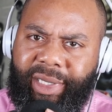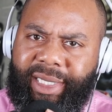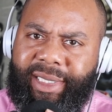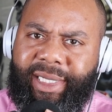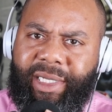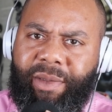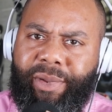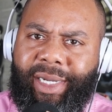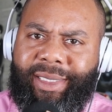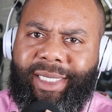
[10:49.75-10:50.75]
Please tell
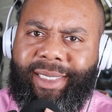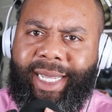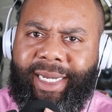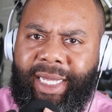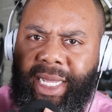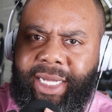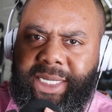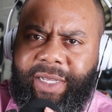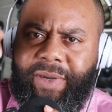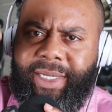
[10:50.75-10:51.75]
Project Daddy.
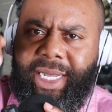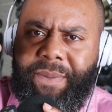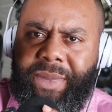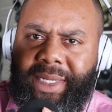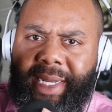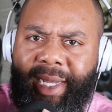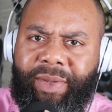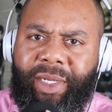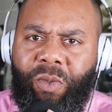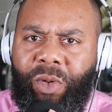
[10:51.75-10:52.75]
Leave a comment
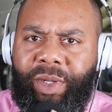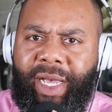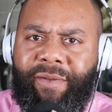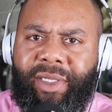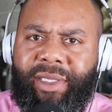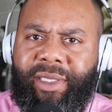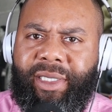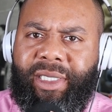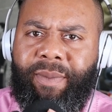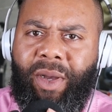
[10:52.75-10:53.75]
down there. We're going to have a
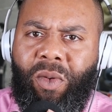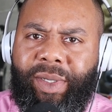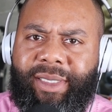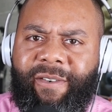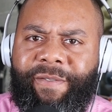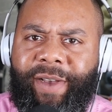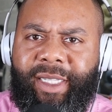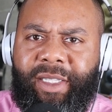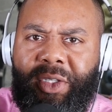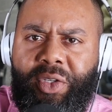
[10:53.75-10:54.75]
discussion about what's
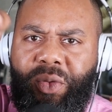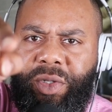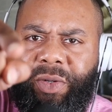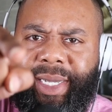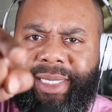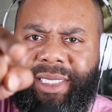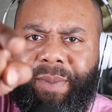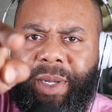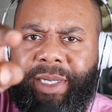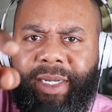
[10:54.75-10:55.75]
affecting you, the Greatest
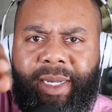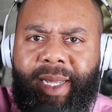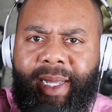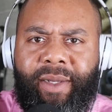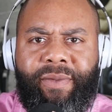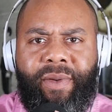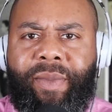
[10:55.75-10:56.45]
American Life.